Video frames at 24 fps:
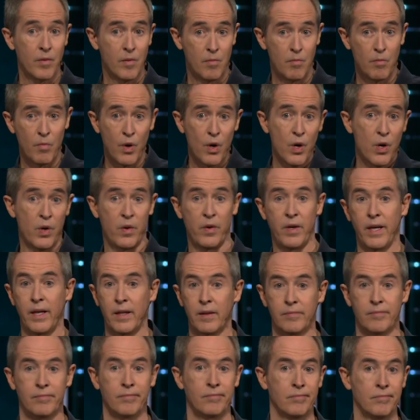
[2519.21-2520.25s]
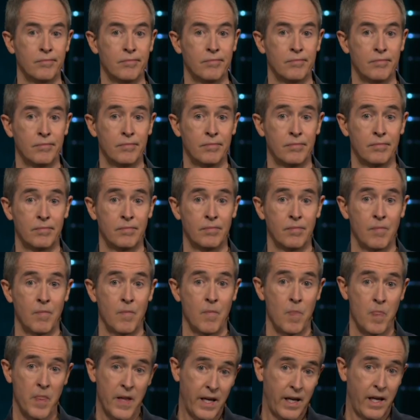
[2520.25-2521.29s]
murdering
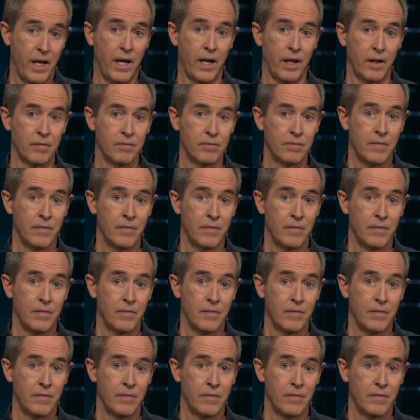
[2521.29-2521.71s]
the king.